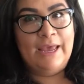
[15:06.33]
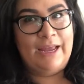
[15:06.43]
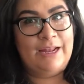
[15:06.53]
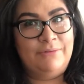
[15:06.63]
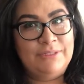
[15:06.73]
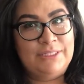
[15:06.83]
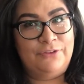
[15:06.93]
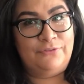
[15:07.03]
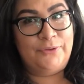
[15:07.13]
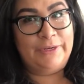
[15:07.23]
And I was
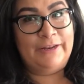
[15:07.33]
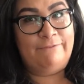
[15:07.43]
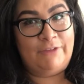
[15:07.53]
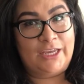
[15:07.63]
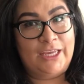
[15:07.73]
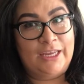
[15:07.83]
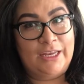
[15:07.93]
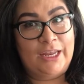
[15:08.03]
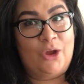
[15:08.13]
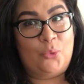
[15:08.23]
still floated at
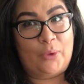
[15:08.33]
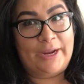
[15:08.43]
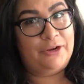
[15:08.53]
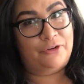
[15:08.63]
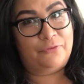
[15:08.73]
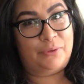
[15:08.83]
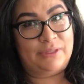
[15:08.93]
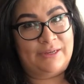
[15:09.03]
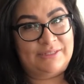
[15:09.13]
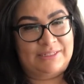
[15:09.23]
fucking right under
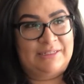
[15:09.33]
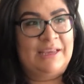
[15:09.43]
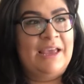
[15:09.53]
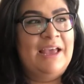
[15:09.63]
4,000.